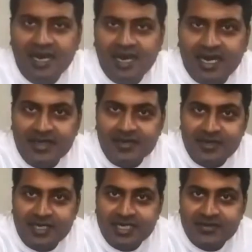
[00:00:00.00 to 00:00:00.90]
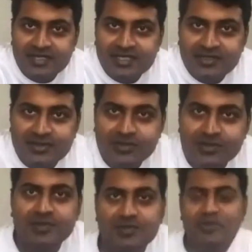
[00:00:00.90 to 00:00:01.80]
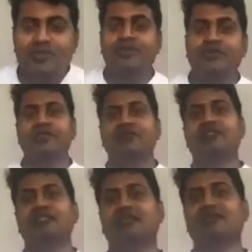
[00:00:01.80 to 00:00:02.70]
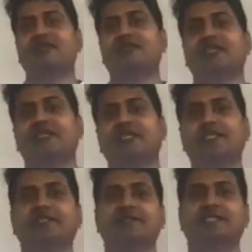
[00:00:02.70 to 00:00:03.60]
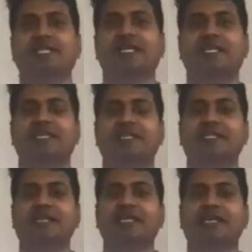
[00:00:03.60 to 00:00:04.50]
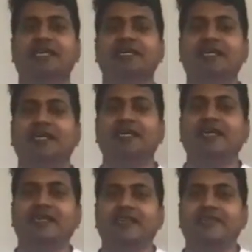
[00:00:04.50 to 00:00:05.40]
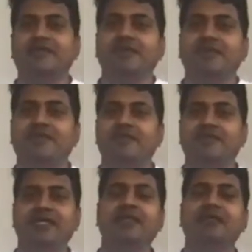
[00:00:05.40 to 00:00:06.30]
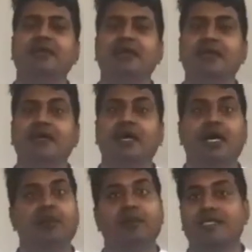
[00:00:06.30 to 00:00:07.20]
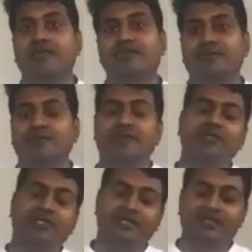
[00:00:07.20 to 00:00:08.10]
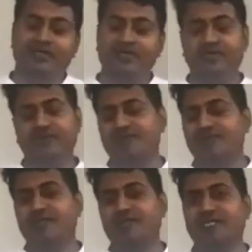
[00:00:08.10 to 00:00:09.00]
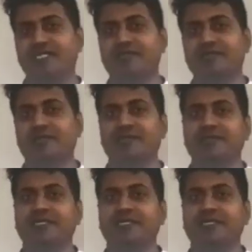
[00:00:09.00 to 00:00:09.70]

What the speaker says: I would request to mute yourself so that I can hear from everyone. Bharti, if you want to introduce, feel free to.